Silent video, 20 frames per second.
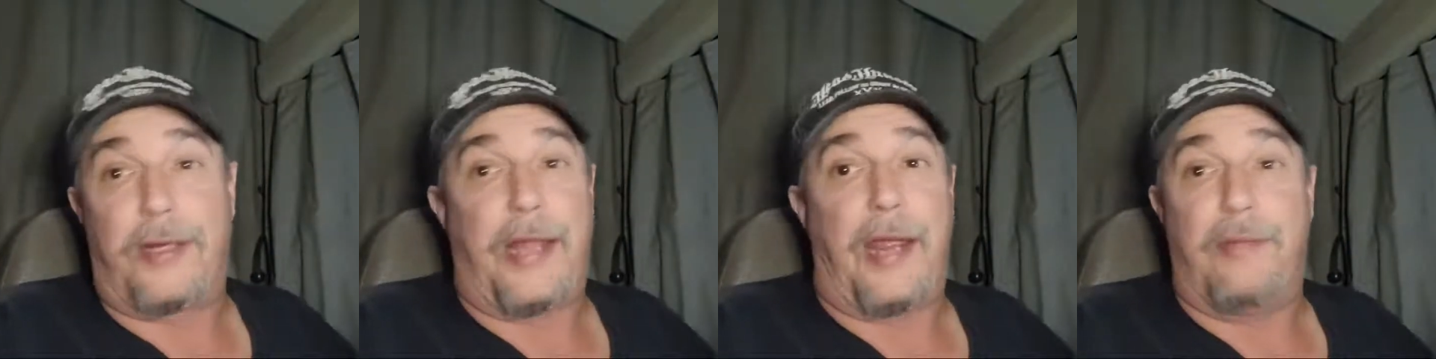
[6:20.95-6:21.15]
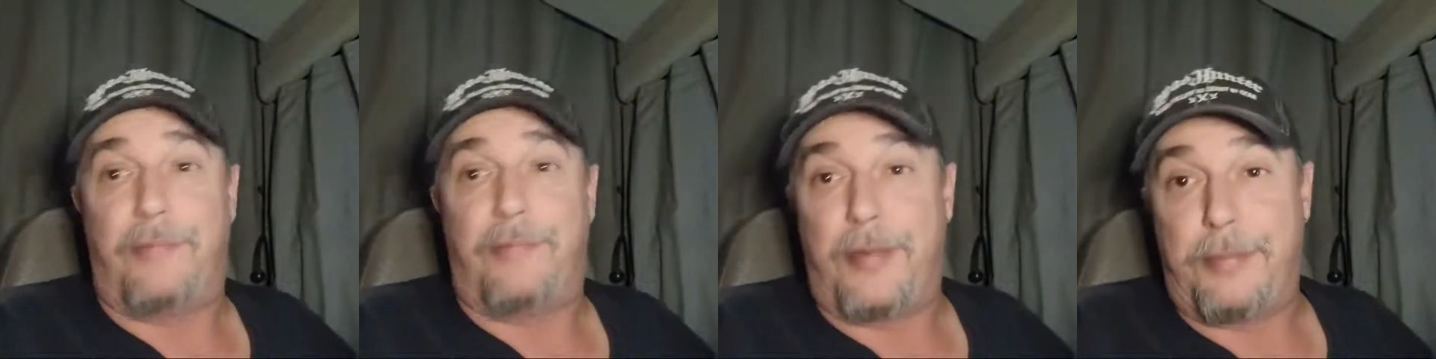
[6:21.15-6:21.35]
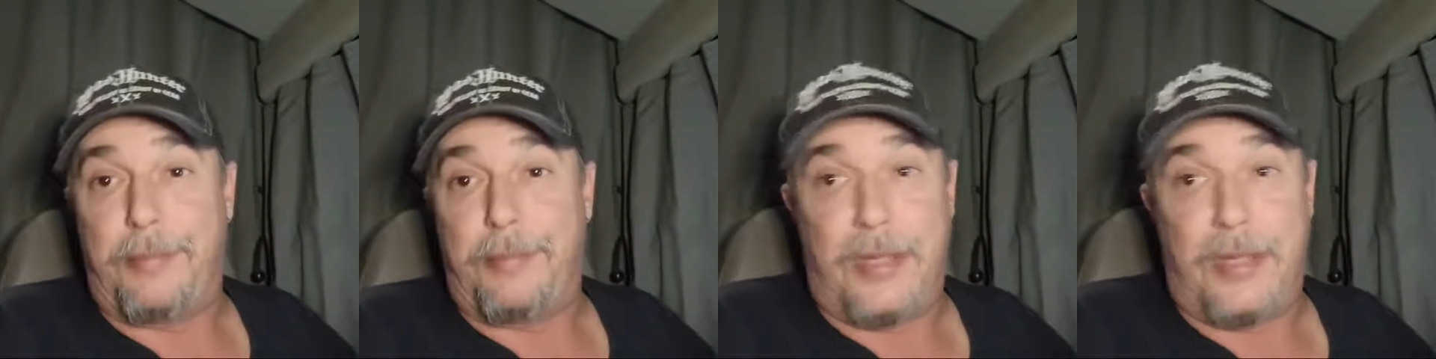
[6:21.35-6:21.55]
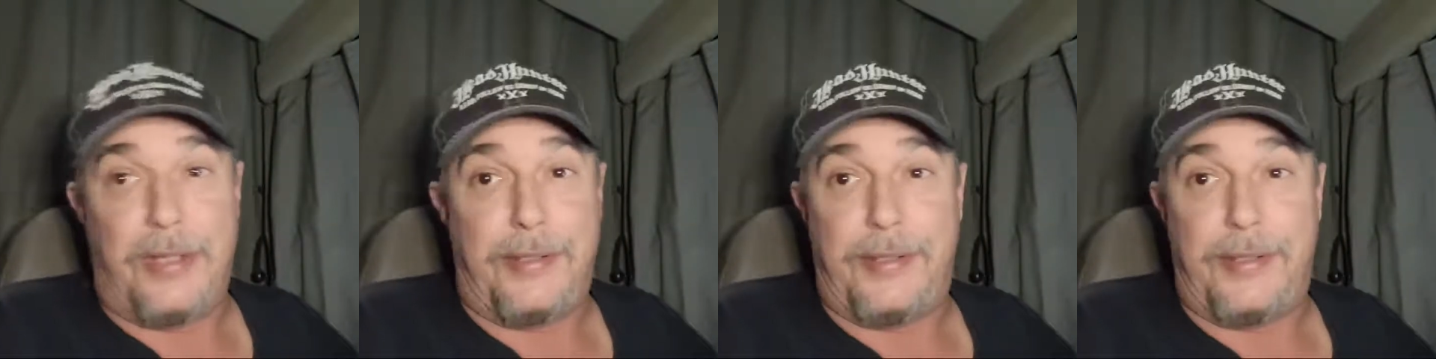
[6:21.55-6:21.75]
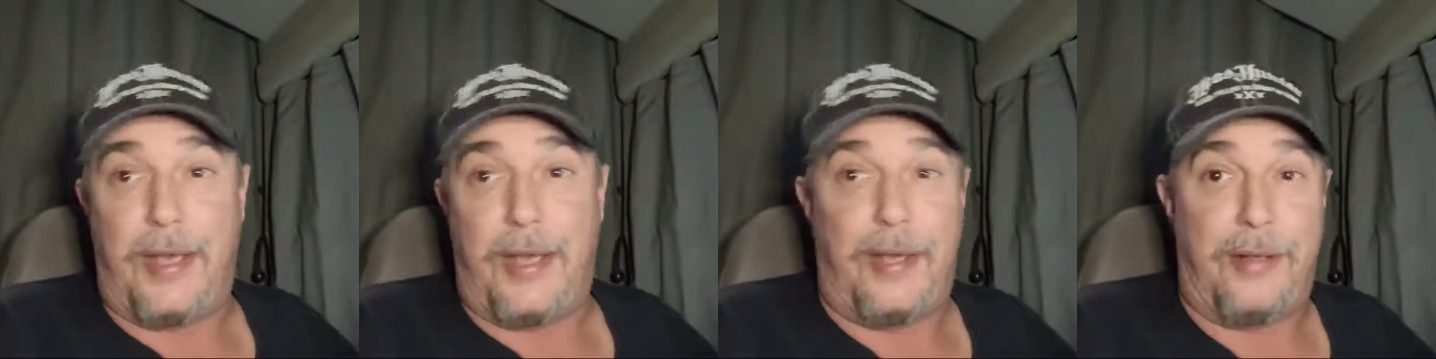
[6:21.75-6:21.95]
every
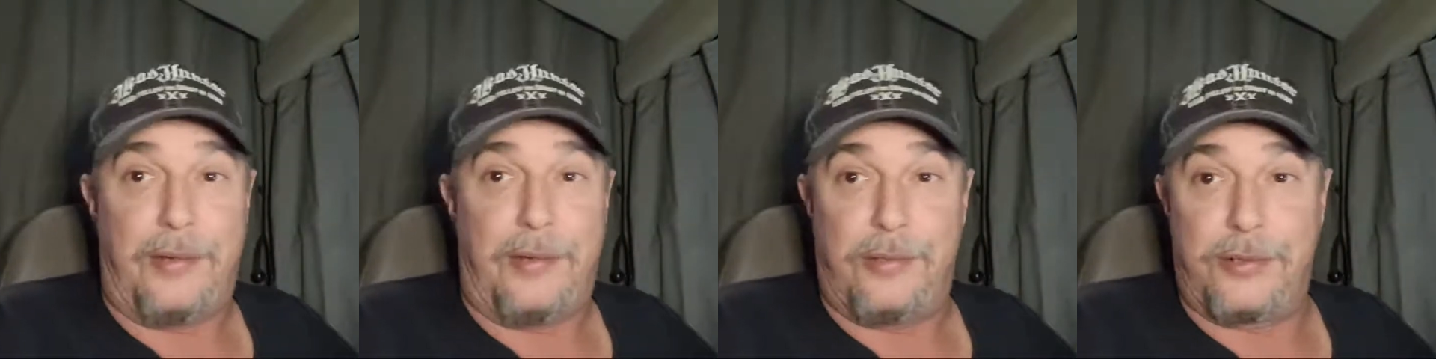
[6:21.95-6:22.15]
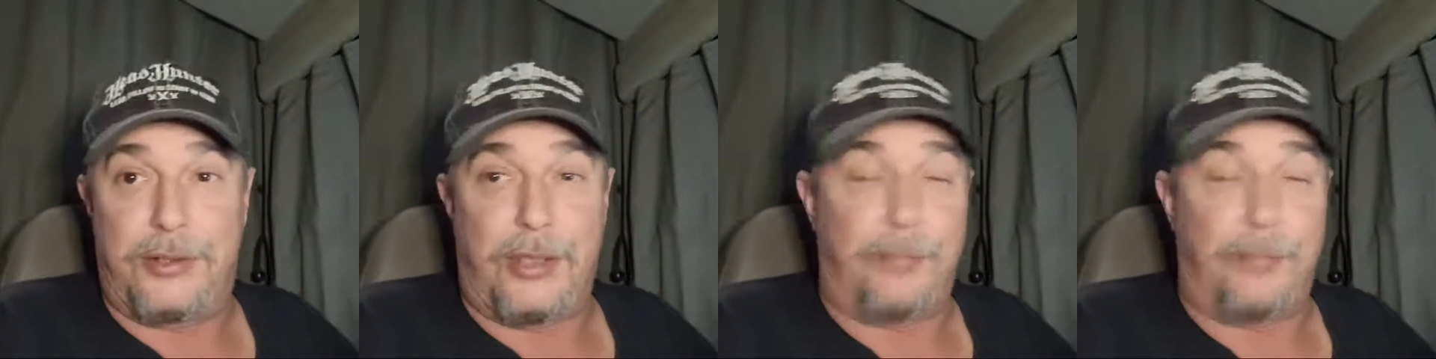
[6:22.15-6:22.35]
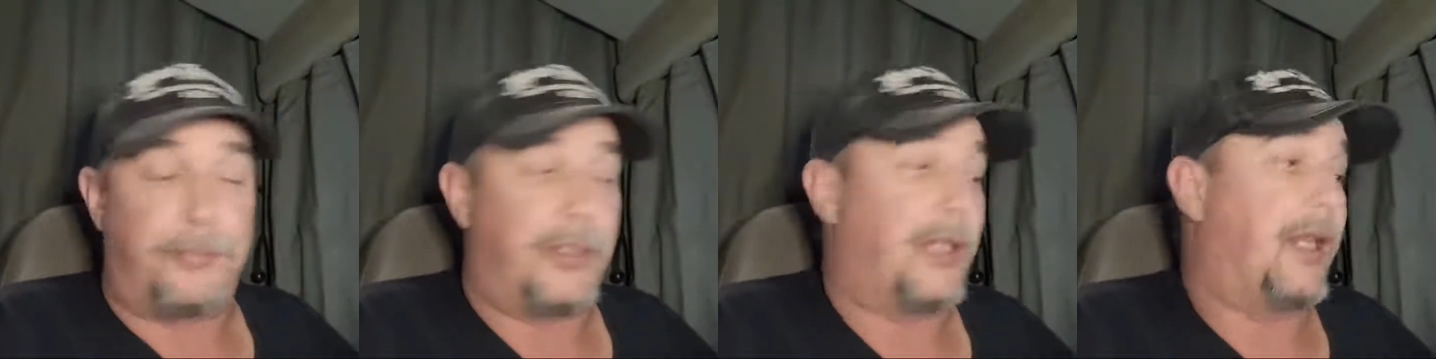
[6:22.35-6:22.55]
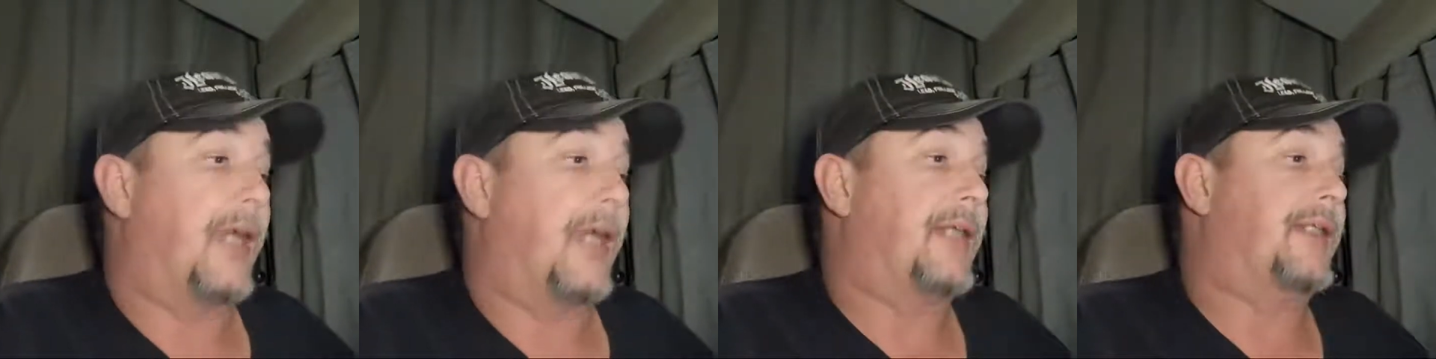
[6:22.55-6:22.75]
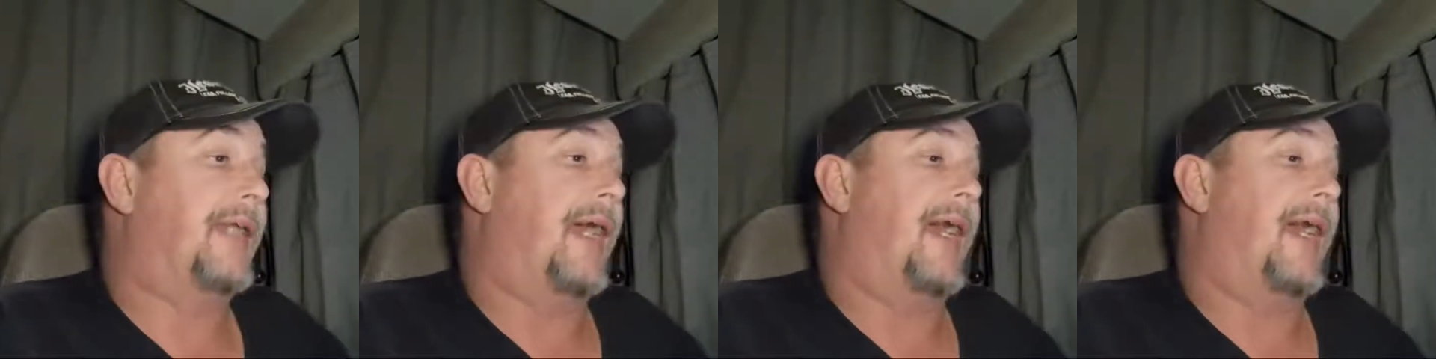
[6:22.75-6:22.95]
Monday or something
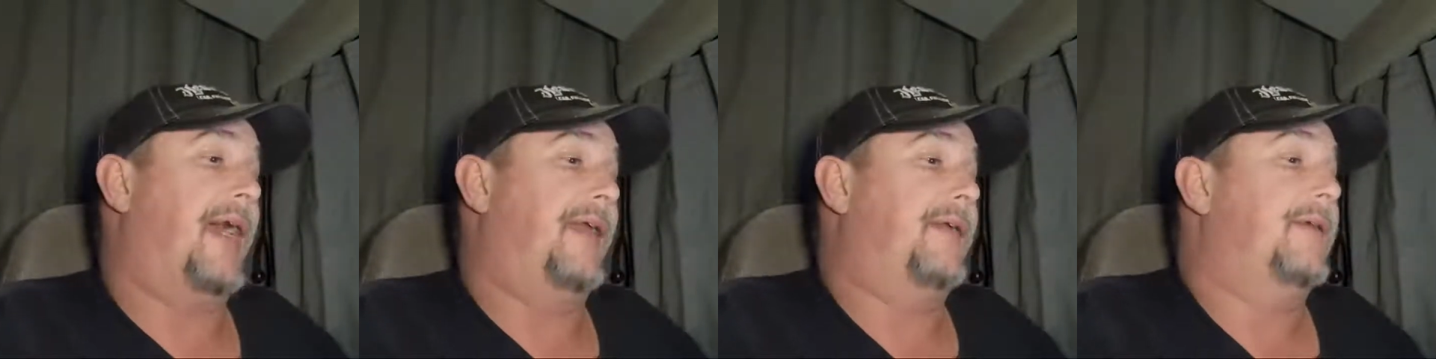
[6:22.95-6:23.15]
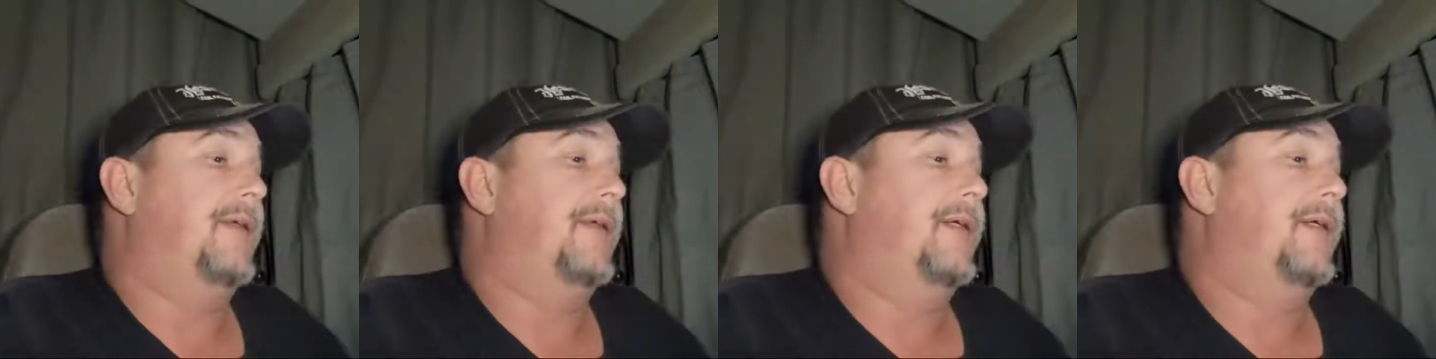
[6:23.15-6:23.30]
like that.